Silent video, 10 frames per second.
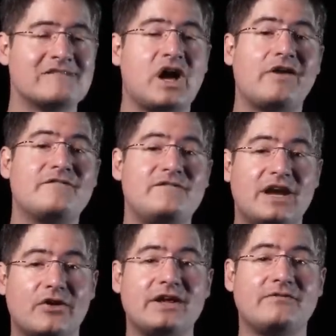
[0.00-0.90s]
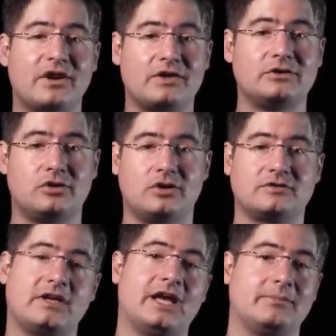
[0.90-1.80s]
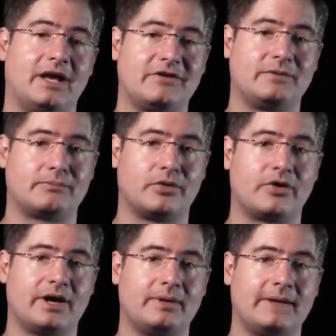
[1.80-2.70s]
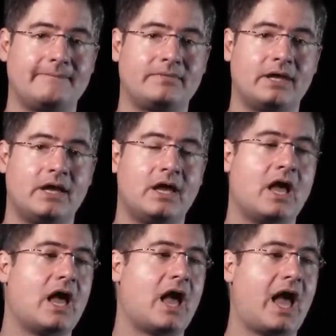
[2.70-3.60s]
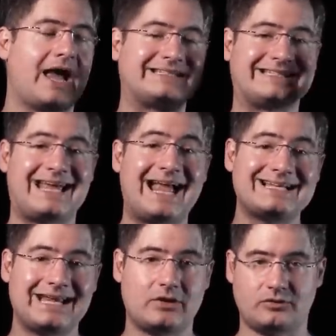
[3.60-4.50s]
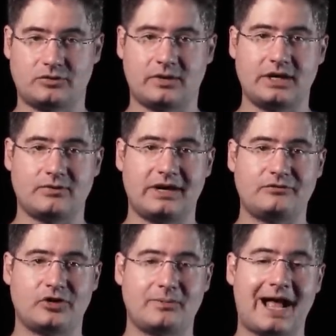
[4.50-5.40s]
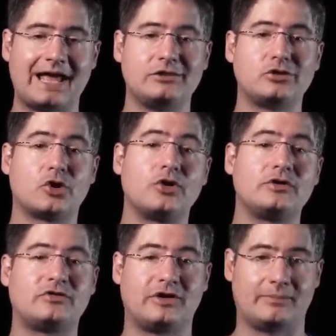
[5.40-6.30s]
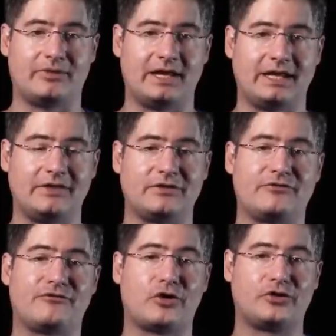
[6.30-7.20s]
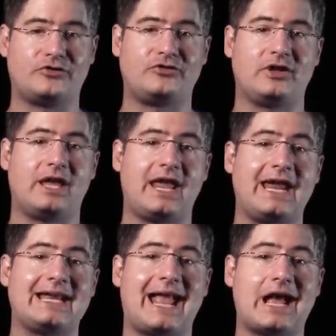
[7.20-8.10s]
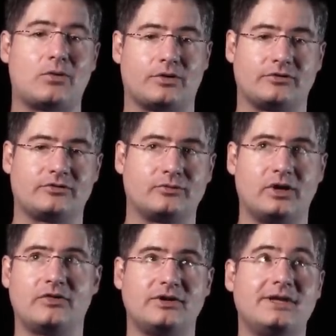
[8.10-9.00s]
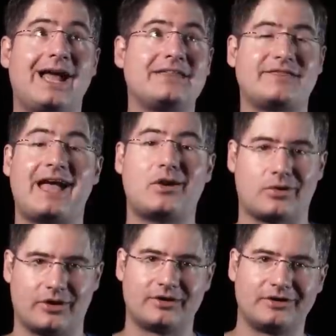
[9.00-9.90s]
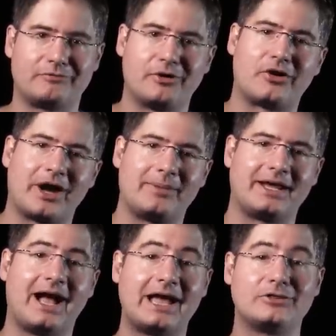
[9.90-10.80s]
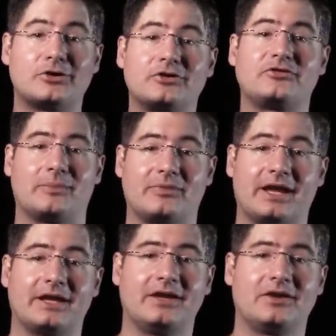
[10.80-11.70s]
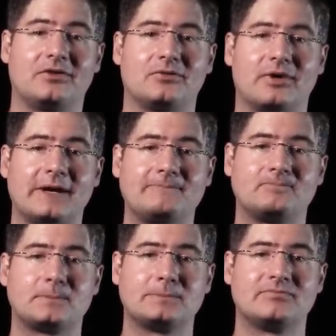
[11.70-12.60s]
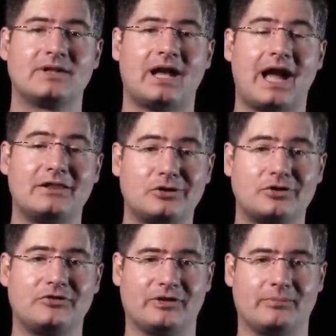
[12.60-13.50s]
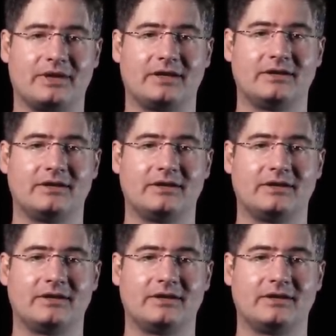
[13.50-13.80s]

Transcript: A very, very long time I've been programming. I sat down to write RefTerm. I learned something in the first eight hours. Well, the ninth hour of programming, I learned something, right? I learned something.